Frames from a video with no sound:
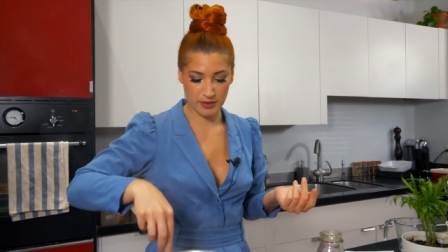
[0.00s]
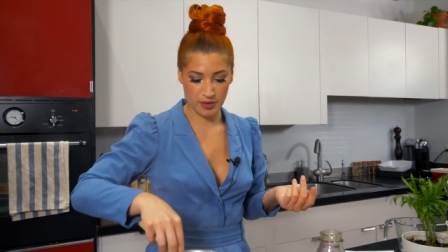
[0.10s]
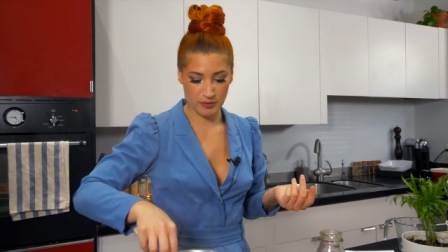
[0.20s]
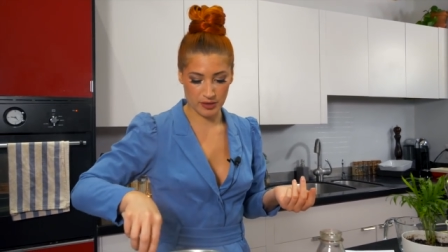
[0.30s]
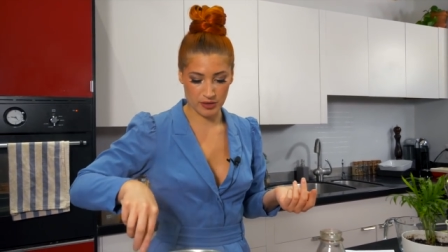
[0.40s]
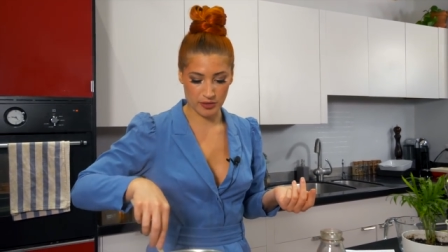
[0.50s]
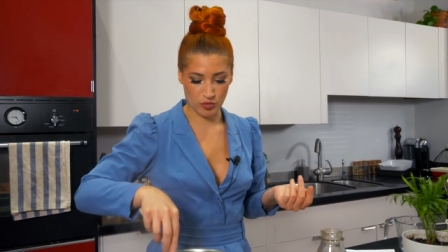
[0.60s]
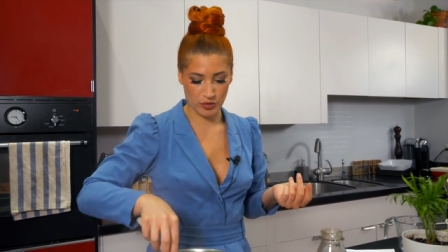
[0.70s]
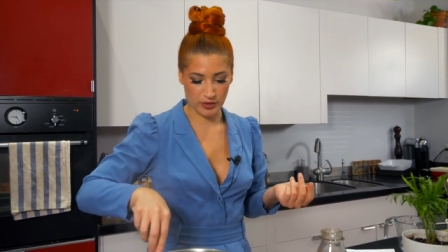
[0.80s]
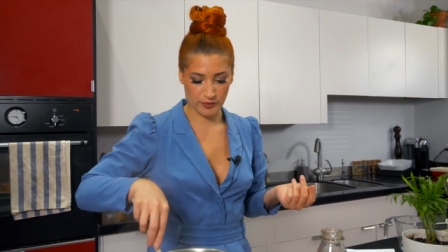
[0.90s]
you know, a good
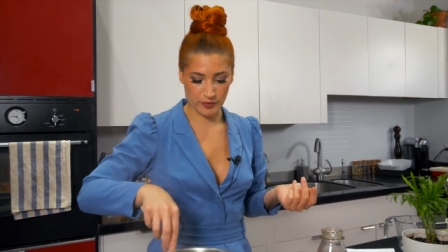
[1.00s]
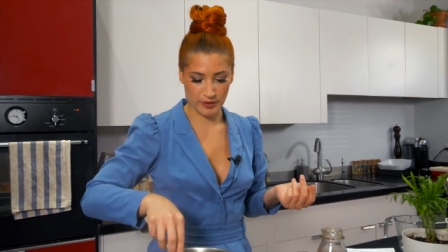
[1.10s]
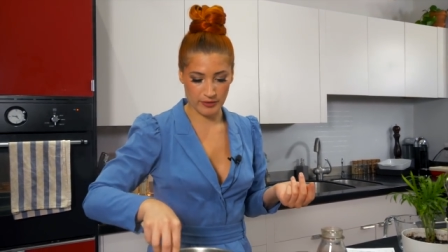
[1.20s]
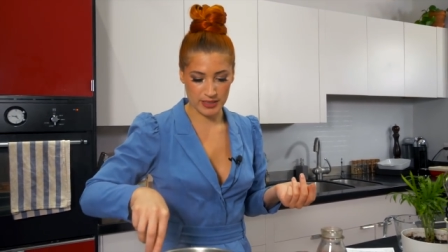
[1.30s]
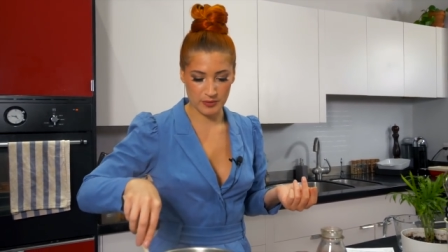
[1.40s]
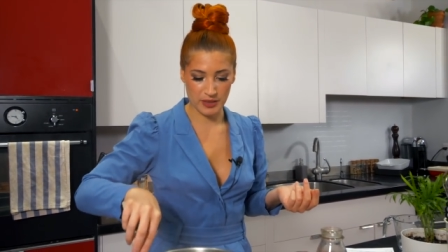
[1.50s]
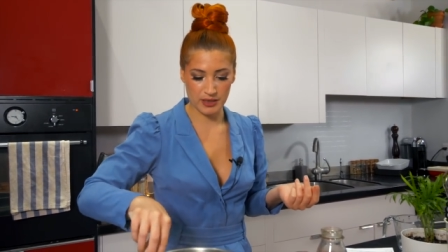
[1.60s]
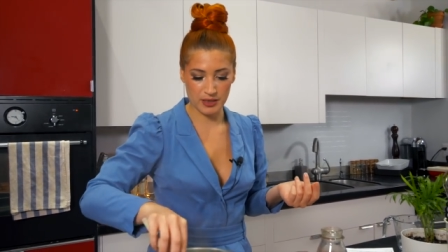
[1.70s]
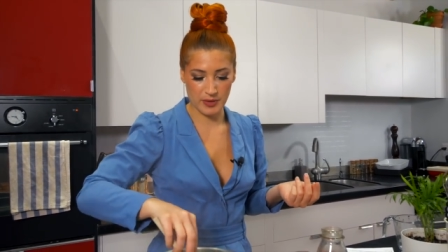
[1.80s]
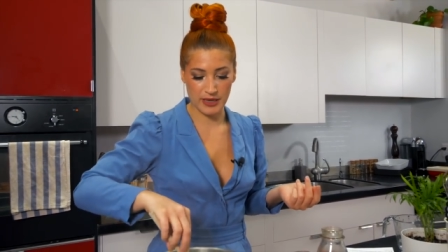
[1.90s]
oil-free recipe,
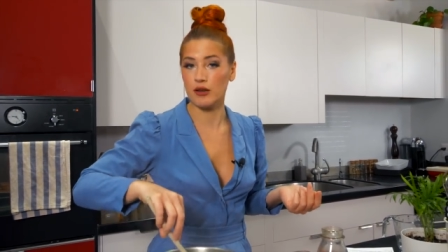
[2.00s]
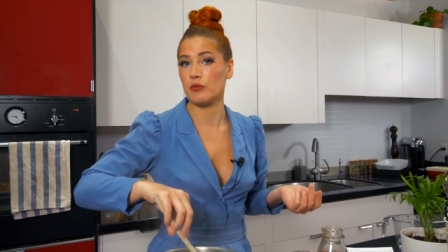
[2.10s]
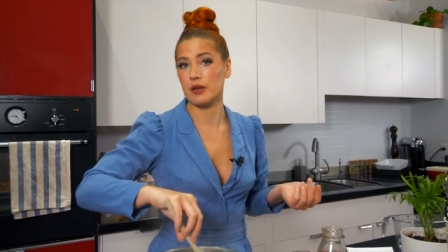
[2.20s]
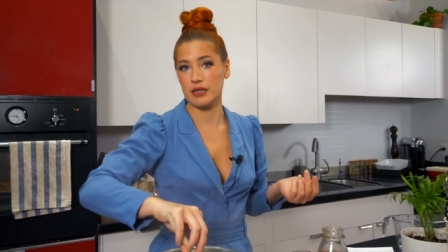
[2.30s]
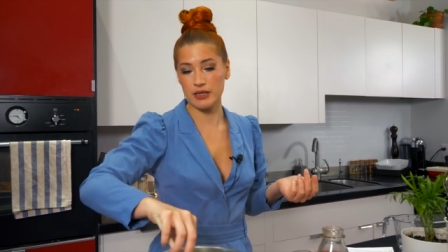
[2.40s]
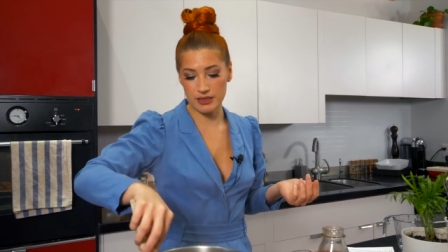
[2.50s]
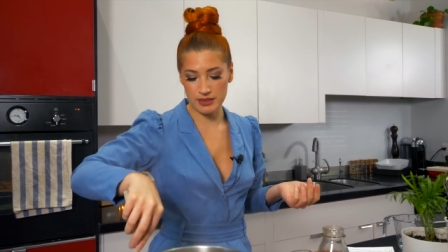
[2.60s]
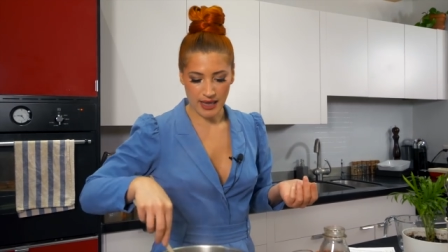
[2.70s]
depending on what it is.